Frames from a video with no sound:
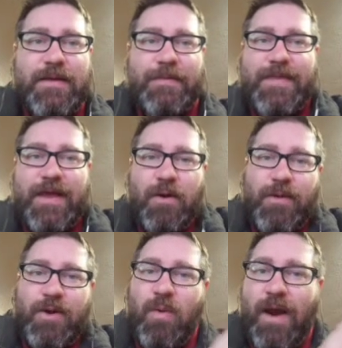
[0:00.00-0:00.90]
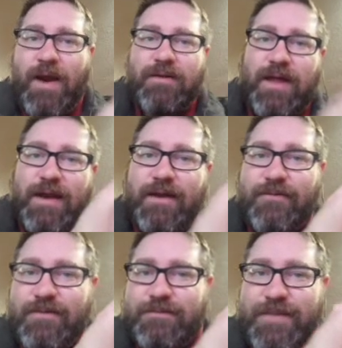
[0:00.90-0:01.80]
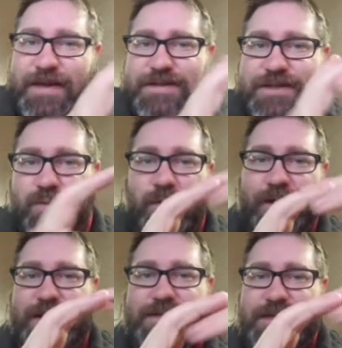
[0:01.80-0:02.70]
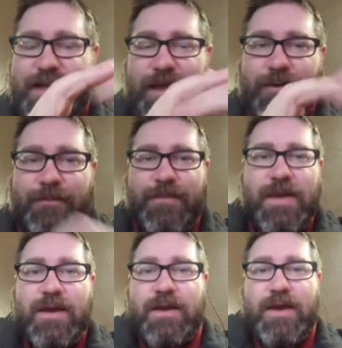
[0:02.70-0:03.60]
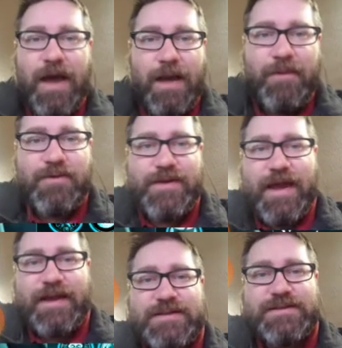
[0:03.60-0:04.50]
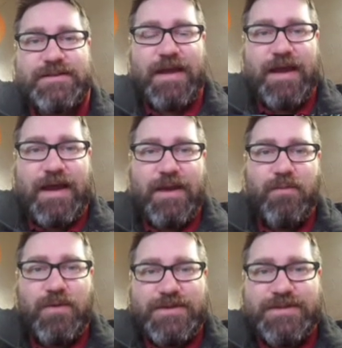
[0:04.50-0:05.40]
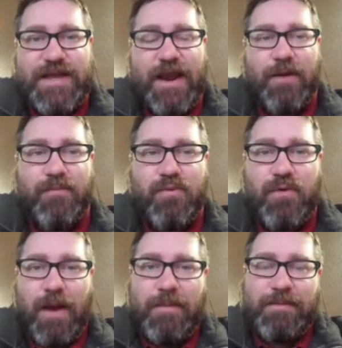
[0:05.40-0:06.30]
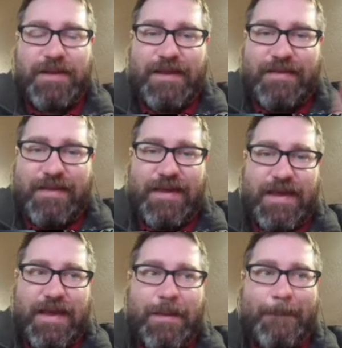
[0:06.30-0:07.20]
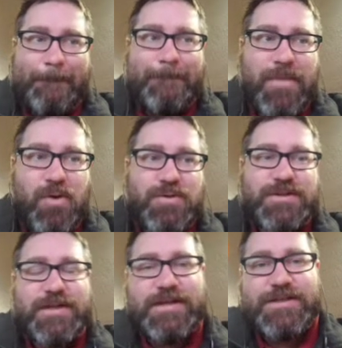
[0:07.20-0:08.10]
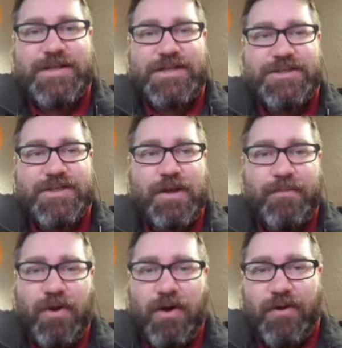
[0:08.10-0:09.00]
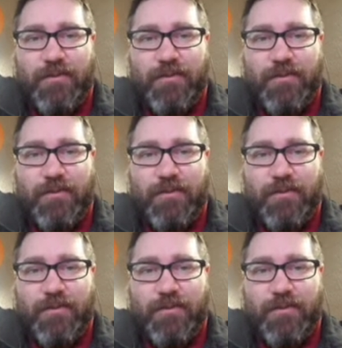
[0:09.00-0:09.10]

They don't require a lot of pieces working together. Combo decks, I would say, are probably the most contingent upon